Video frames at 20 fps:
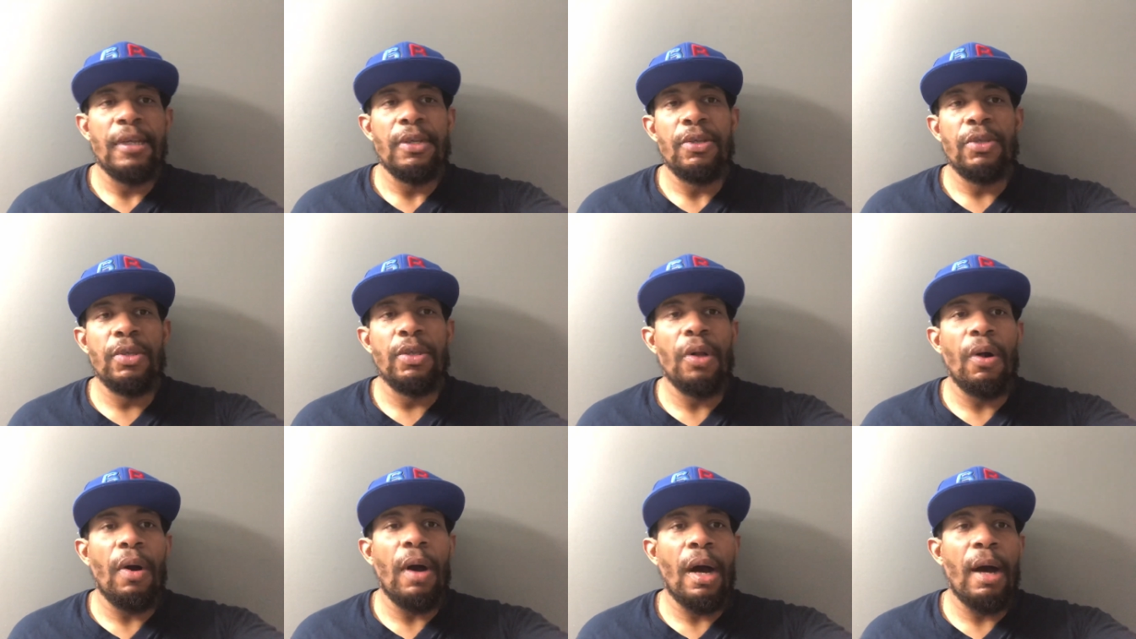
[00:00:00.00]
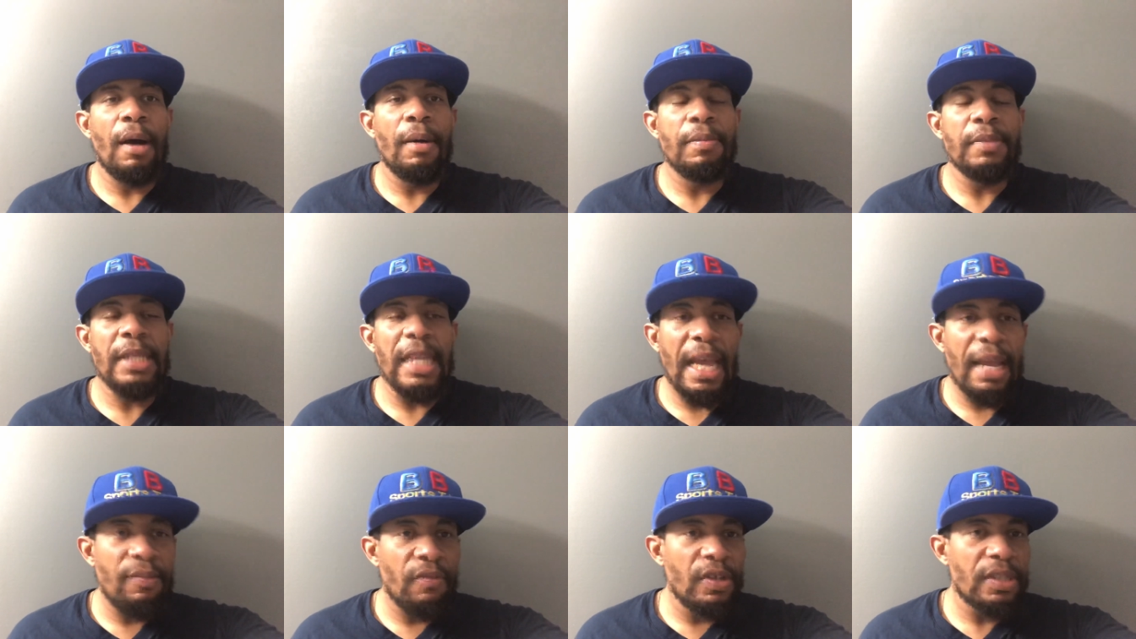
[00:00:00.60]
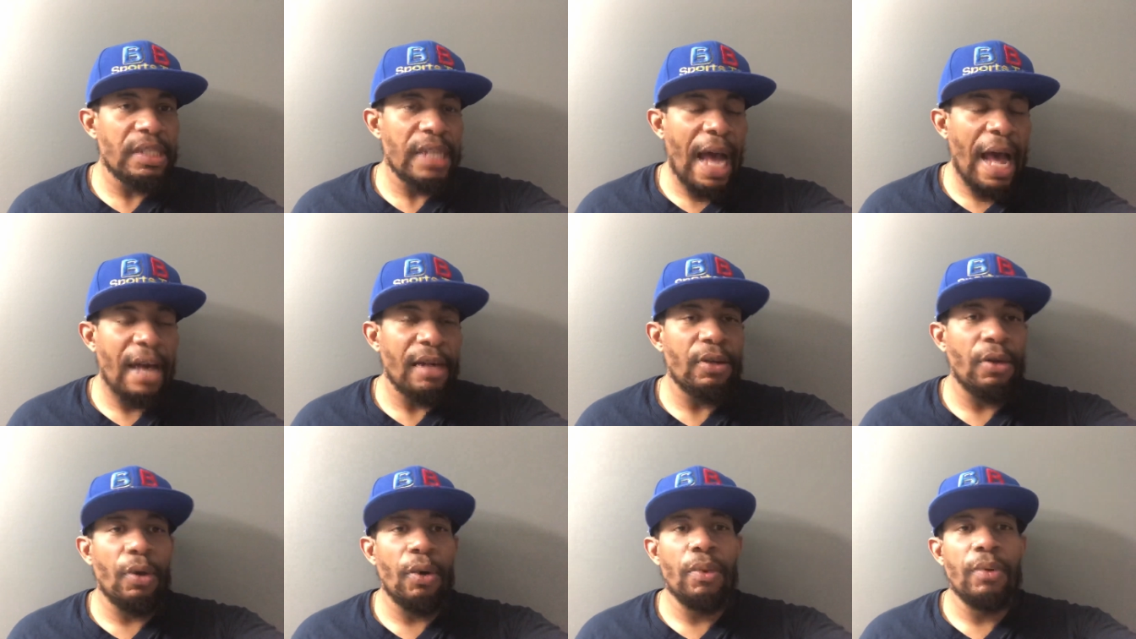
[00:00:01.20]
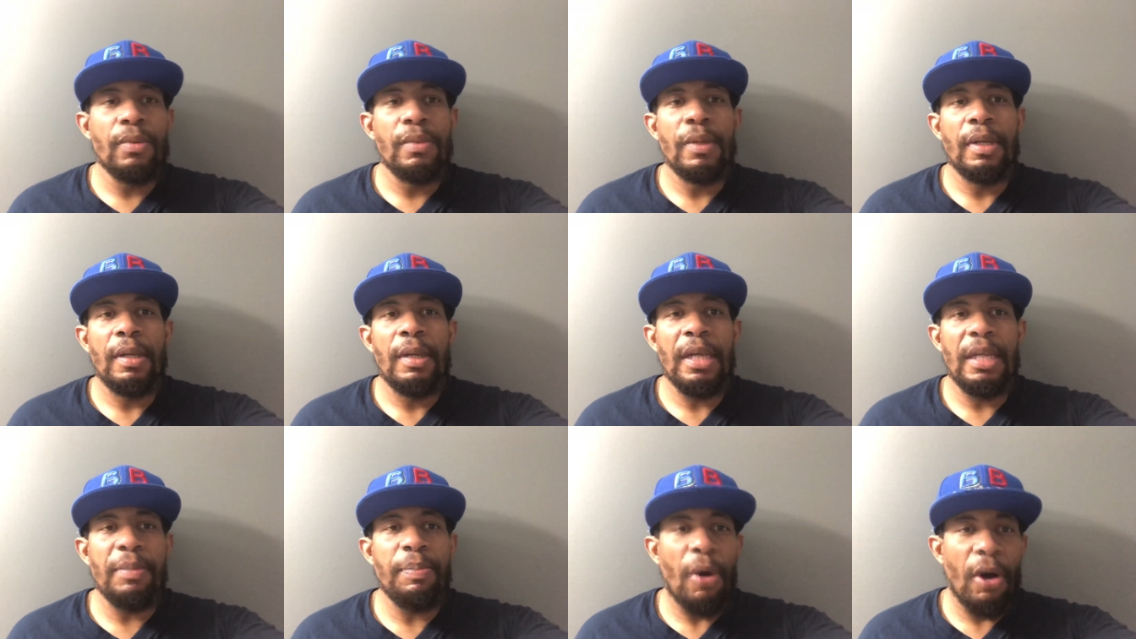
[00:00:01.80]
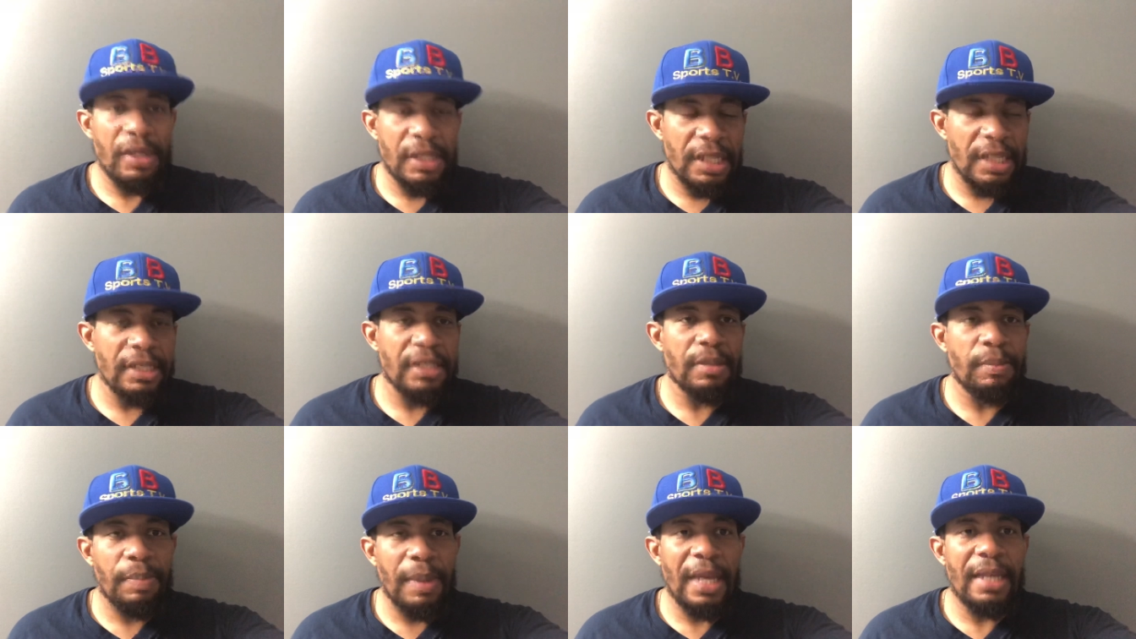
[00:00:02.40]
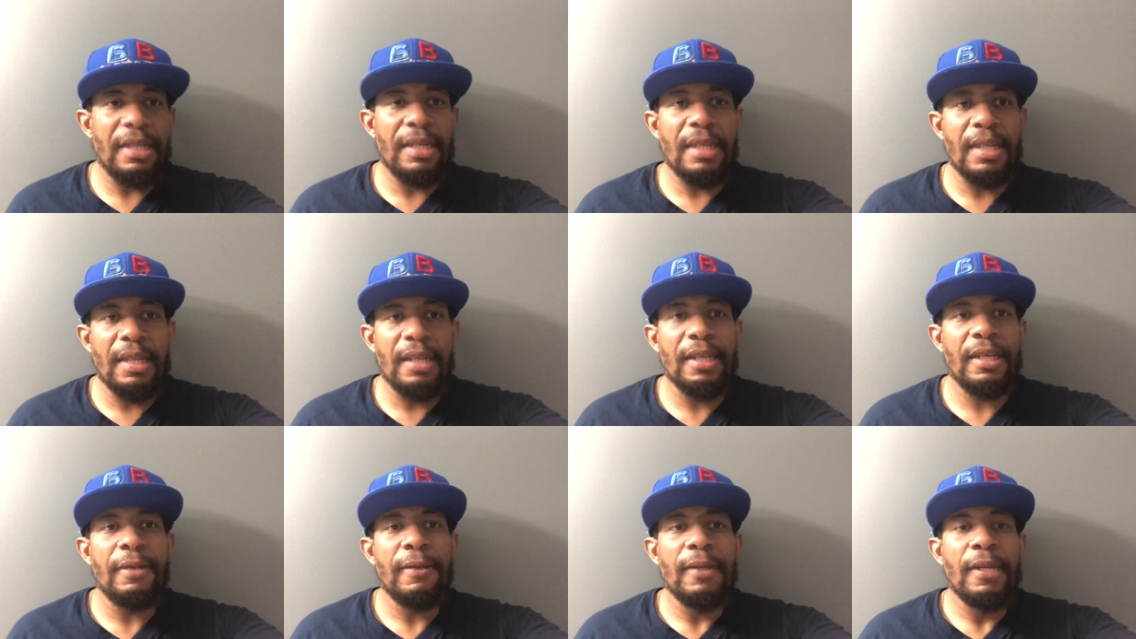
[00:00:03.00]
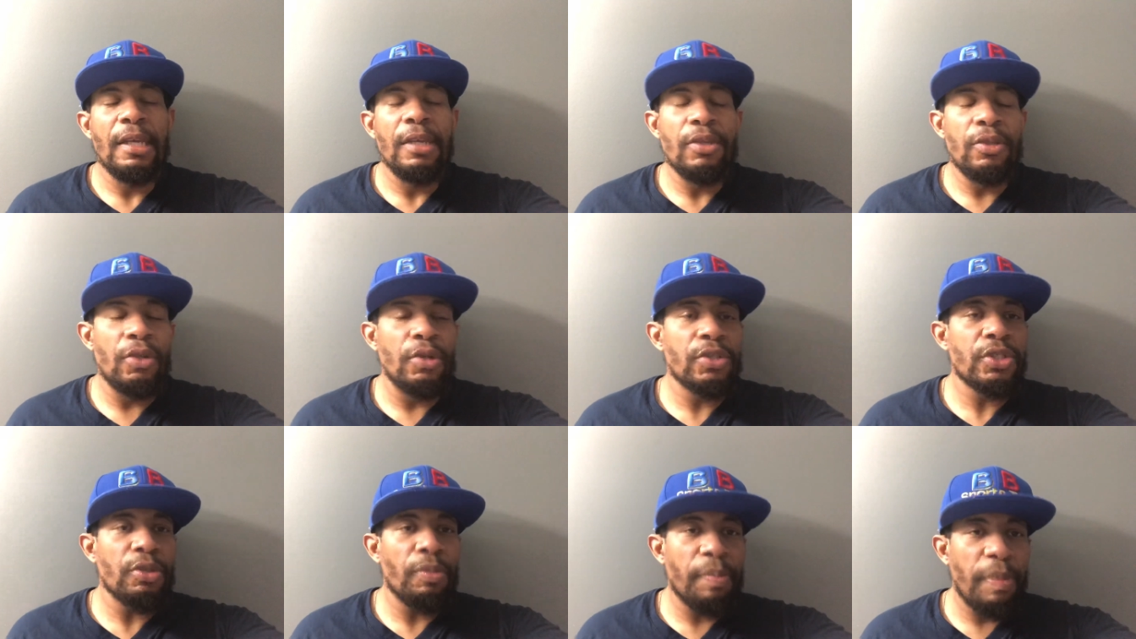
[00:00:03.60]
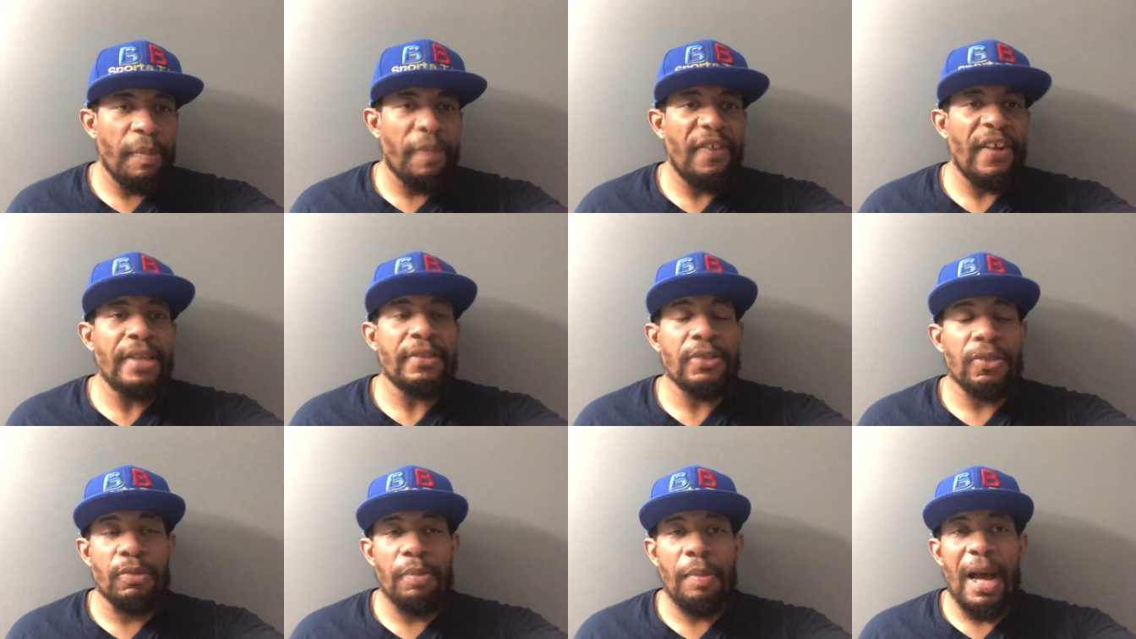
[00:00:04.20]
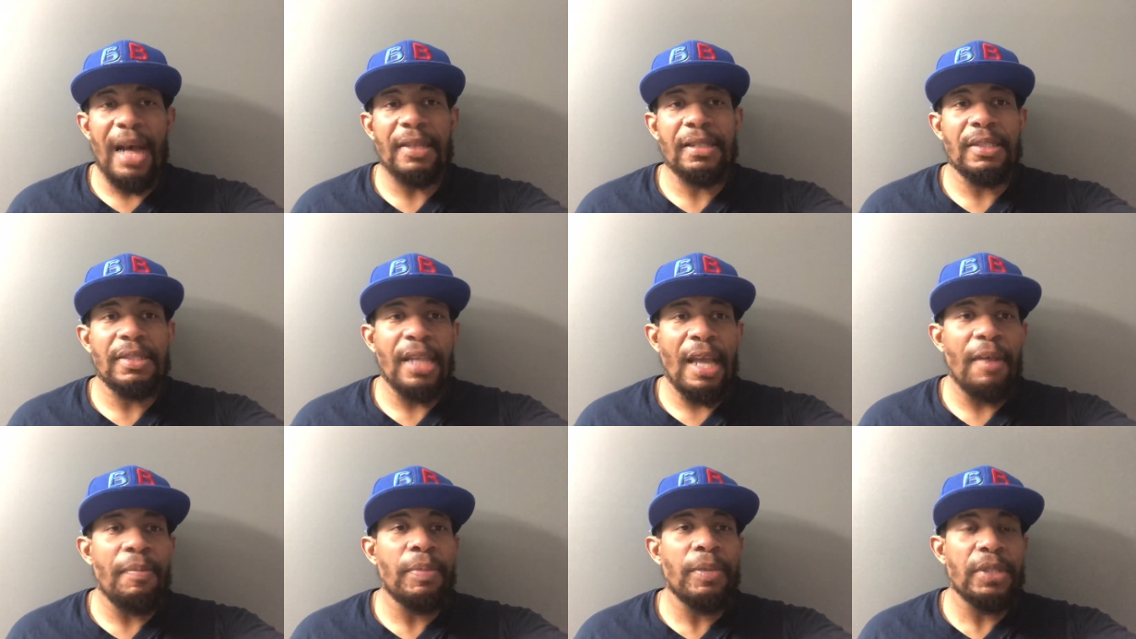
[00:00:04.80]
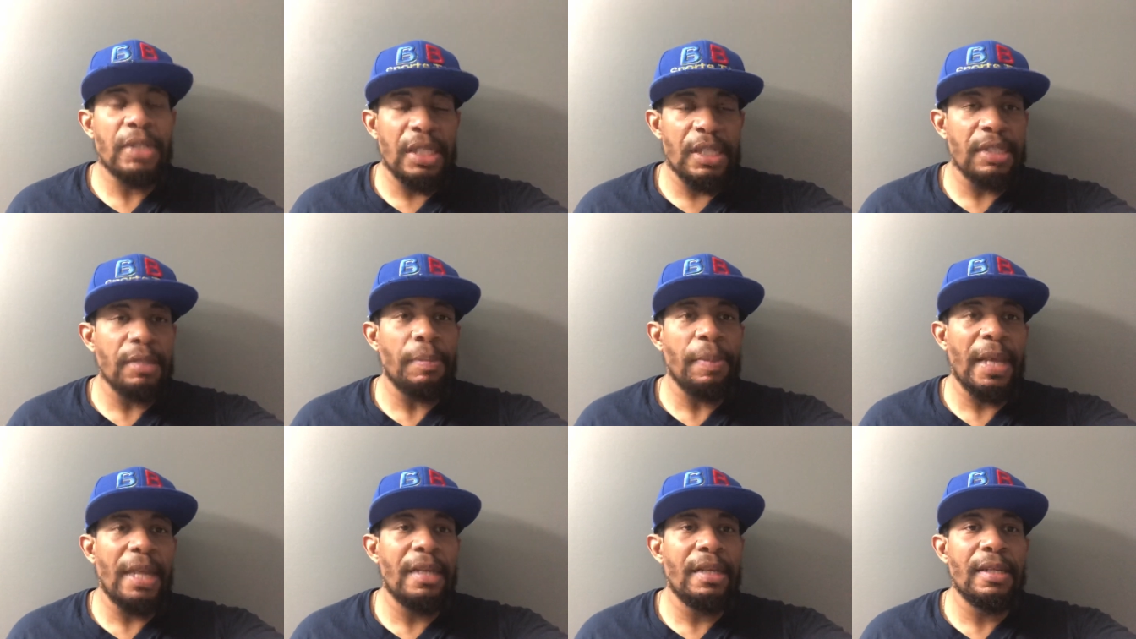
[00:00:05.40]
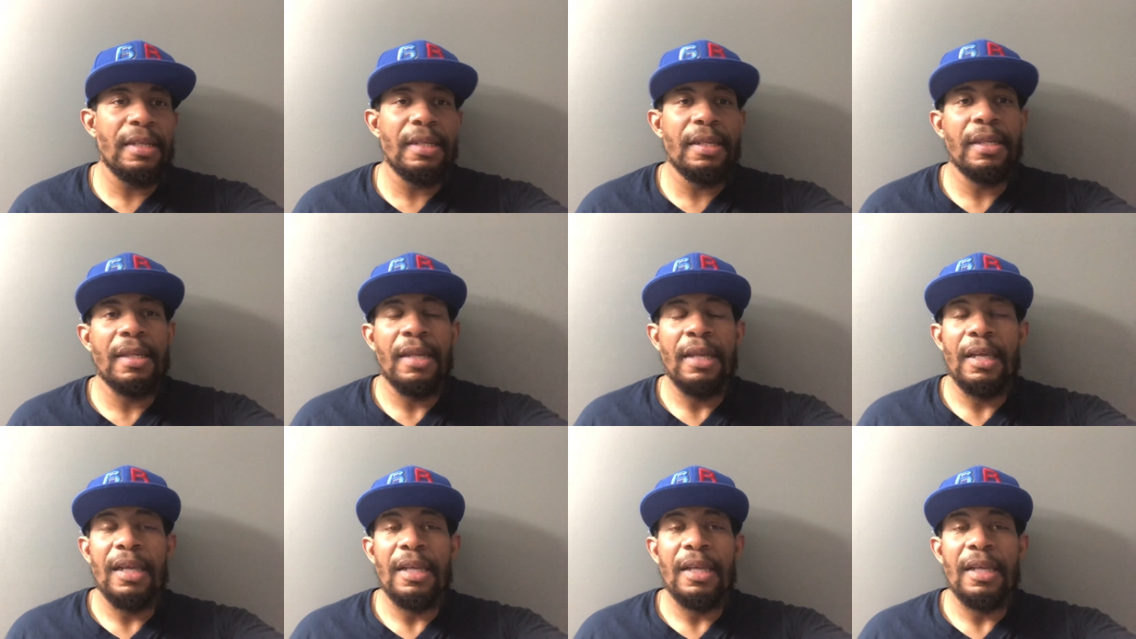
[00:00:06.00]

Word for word: You know, um, Gabe Rosado, he participated in it. You know, some professional boxers have participated in it